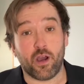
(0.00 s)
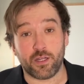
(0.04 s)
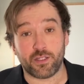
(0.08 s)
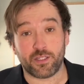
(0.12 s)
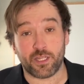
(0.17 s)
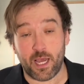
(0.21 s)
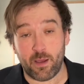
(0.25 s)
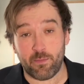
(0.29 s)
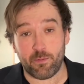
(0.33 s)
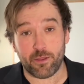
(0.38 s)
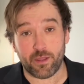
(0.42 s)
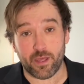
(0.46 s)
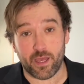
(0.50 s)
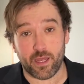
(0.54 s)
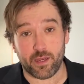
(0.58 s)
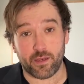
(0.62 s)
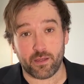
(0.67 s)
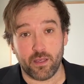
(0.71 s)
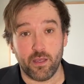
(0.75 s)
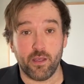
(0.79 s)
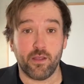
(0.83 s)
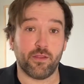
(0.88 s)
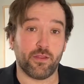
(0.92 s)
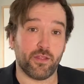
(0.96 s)
on top of
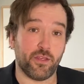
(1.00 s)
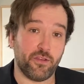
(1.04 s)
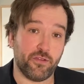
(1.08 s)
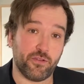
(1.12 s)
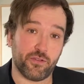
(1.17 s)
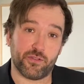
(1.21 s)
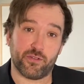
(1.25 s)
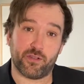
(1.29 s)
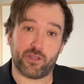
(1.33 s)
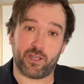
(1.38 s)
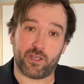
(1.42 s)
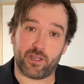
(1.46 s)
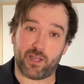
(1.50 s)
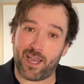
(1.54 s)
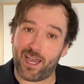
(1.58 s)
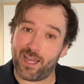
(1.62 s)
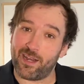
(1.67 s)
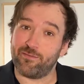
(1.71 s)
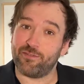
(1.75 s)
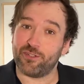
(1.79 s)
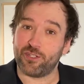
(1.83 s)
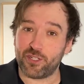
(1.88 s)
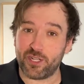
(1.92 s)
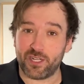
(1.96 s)
that, the user can
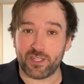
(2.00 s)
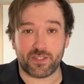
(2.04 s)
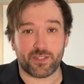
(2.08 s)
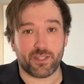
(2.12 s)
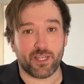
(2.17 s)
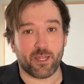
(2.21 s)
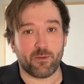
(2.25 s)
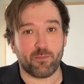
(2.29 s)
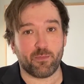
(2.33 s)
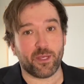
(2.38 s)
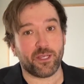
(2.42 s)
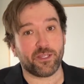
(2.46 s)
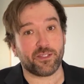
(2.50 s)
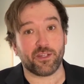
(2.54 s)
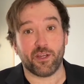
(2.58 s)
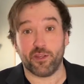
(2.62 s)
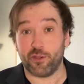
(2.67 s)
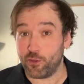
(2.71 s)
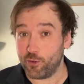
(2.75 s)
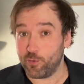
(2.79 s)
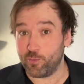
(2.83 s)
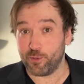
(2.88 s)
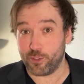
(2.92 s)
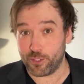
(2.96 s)
kind of adjust that based
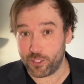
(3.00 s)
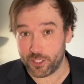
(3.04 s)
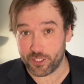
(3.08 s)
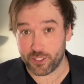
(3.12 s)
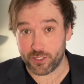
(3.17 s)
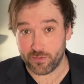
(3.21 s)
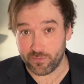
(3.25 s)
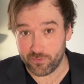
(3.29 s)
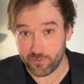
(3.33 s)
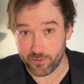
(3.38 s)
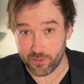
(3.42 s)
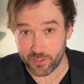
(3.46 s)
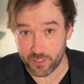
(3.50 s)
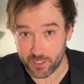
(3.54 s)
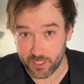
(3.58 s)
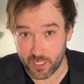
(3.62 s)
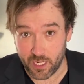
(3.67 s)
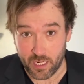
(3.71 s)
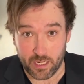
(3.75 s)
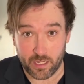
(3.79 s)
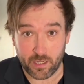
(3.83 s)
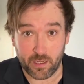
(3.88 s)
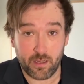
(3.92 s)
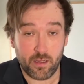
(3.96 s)
on their prediction for the
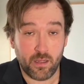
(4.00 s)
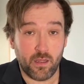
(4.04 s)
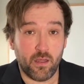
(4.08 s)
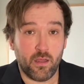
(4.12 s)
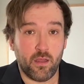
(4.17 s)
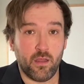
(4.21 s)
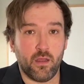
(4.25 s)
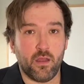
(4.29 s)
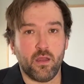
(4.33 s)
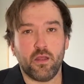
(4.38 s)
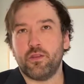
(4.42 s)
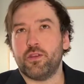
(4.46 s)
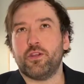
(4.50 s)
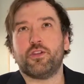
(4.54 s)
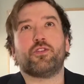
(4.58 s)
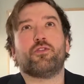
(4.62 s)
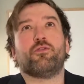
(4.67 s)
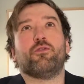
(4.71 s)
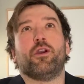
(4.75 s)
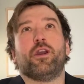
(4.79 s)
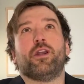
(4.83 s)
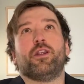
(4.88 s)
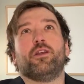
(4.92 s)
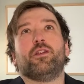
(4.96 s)
stock. This
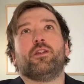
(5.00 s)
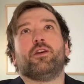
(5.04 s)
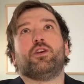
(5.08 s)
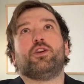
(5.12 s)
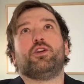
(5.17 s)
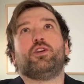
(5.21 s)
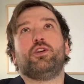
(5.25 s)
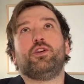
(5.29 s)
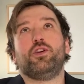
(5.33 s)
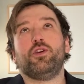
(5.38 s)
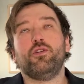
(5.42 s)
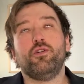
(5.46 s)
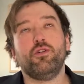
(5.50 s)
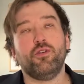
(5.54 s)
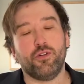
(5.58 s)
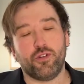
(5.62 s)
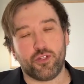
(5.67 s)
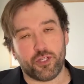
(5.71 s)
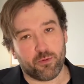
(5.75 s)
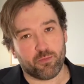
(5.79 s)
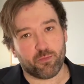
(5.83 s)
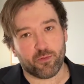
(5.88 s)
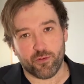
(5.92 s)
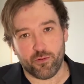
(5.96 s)
created a
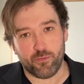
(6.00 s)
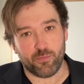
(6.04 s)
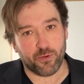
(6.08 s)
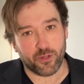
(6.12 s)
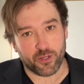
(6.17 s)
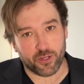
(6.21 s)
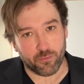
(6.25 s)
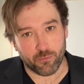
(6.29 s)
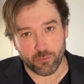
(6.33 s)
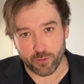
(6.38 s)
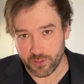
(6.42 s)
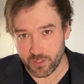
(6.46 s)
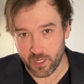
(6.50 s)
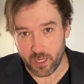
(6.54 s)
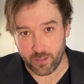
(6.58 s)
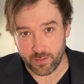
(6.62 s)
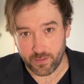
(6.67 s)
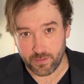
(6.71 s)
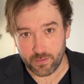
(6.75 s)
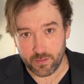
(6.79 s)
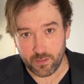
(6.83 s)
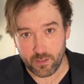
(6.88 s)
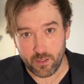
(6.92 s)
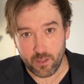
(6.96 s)
huge improvement in
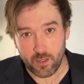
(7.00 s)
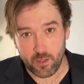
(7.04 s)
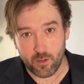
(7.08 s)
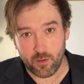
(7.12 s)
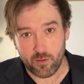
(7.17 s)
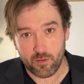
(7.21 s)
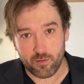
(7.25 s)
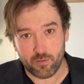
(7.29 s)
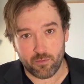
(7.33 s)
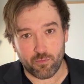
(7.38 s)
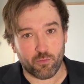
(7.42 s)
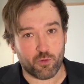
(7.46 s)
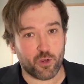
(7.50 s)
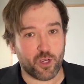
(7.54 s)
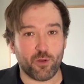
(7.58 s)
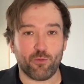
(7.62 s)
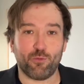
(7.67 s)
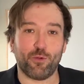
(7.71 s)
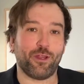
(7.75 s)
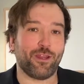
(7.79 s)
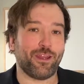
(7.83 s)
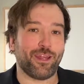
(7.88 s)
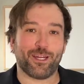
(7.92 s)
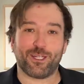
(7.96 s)
results. Getting
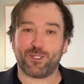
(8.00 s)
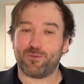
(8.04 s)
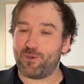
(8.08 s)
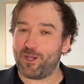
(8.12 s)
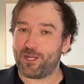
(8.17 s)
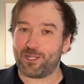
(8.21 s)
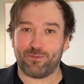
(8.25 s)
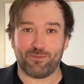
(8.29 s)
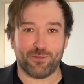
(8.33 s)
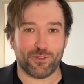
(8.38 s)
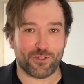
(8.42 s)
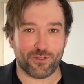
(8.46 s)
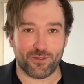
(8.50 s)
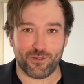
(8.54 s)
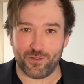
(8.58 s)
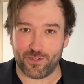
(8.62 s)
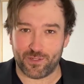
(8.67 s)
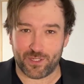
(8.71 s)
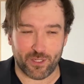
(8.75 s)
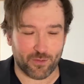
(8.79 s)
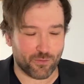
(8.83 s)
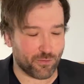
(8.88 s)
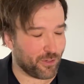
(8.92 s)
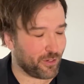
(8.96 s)
rid of that expected
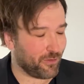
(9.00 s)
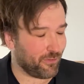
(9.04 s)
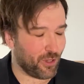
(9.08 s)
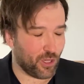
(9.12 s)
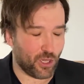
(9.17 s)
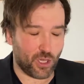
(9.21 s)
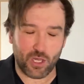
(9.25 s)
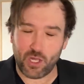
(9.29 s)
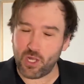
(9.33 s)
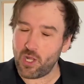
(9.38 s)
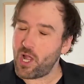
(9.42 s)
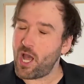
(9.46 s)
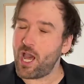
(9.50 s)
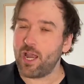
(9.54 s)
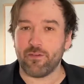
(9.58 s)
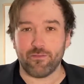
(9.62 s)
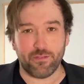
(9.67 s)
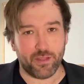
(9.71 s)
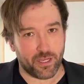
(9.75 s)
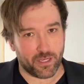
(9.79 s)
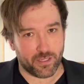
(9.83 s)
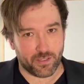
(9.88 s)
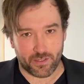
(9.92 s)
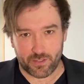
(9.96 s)
returns gets rid of a lot
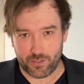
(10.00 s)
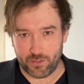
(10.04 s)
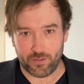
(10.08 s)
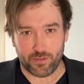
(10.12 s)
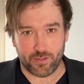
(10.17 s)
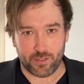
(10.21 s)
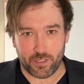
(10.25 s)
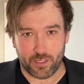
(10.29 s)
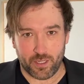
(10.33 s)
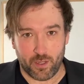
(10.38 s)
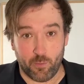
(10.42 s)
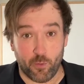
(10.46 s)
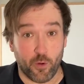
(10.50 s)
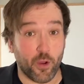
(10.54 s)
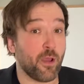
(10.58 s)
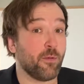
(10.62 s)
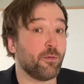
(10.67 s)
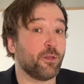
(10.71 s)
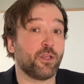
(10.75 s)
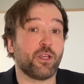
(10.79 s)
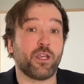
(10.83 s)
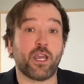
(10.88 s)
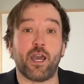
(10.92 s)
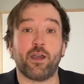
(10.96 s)
of the uncertainty, and we're
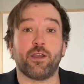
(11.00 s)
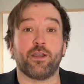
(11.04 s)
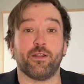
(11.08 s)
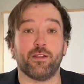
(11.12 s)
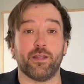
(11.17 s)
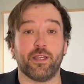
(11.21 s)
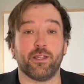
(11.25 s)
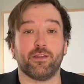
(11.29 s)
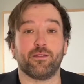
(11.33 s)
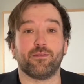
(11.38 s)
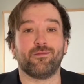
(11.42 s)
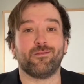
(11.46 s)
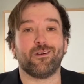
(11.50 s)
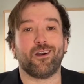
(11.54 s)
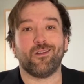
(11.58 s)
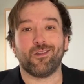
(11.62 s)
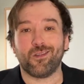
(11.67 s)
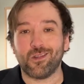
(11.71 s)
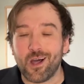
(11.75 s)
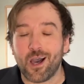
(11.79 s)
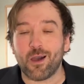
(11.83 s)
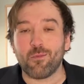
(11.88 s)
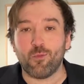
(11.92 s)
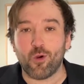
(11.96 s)
able to calculate a
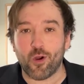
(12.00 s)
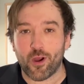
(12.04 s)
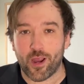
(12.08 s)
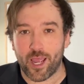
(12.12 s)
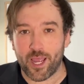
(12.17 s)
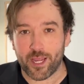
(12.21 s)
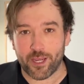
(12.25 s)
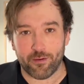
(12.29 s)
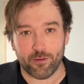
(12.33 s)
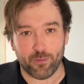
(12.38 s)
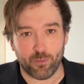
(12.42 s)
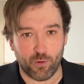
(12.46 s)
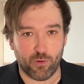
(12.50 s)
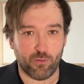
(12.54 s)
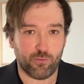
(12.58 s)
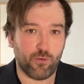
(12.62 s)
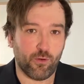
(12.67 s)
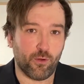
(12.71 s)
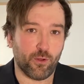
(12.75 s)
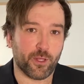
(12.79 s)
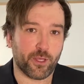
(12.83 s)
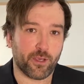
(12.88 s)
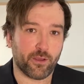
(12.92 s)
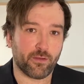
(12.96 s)
lot more accurate
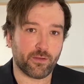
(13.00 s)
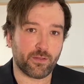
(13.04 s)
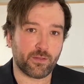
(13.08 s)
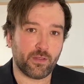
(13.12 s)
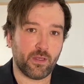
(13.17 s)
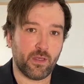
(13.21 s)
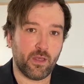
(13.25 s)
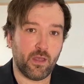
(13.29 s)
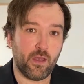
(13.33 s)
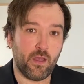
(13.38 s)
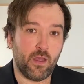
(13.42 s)
portfolios.